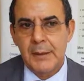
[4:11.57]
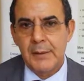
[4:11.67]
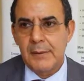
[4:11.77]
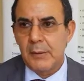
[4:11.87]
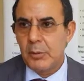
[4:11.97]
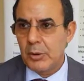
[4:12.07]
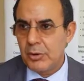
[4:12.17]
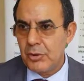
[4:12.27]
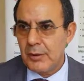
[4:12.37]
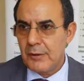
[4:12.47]
some
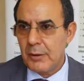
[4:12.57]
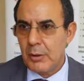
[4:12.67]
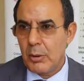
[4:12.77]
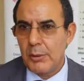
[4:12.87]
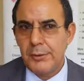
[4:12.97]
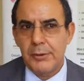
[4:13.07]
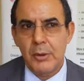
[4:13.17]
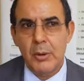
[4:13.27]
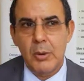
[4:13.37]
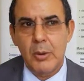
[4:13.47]
countries are
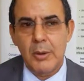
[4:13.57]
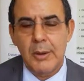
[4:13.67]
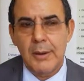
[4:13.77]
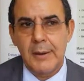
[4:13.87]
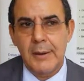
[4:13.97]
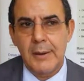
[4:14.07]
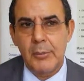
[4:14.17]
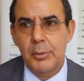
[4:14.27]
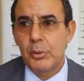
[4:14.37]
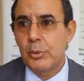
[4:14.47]
also
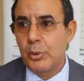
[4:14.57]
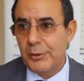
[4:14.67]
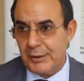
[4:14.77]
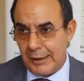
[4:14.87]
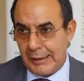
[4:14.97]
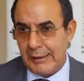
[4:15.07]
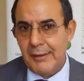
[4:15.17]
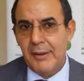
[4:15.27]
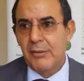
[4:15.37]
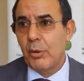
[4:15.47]
producing
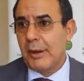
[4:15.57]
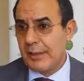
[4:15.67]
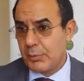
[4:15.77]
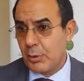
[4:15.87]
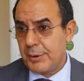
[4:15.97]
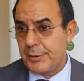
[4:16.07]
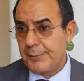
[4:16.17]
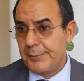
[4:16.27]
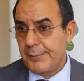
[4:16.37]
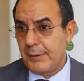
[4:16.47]
for export.
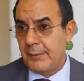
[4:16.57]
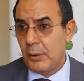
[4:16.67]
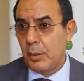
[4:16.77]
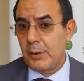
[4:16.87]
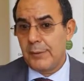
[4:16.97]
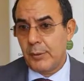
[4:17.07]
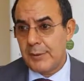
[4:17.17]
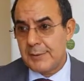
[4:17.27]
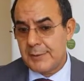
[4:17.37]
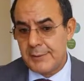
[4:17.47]
If you look, for
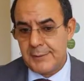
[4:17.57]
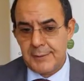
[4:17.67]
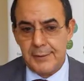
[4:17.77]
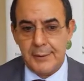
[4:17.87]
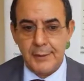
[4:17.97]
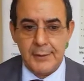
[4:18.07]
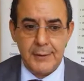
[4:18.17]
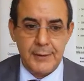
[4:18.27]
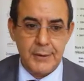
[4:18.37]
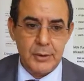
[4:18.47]
instance, in
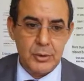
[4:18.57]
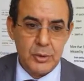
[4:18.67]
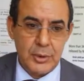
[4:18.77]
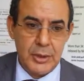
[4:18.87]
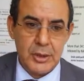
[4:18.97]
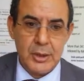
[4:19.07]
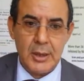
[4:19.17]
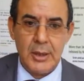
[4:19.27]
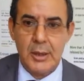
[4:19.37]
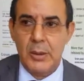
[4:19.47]

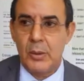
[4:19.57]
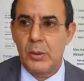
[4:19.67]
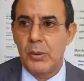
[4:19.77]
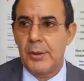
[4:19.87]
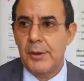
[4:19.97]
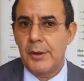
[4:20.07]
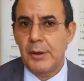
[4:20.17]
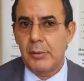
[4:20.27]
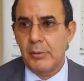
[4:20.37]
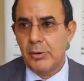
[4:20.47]
Tunisia
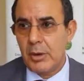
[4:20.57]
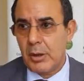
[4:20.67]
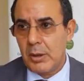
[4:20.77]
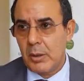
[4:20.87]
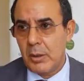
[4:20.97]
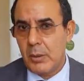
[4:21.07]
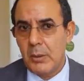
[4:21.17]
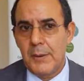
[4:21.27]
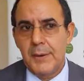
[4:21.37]
or Morocco,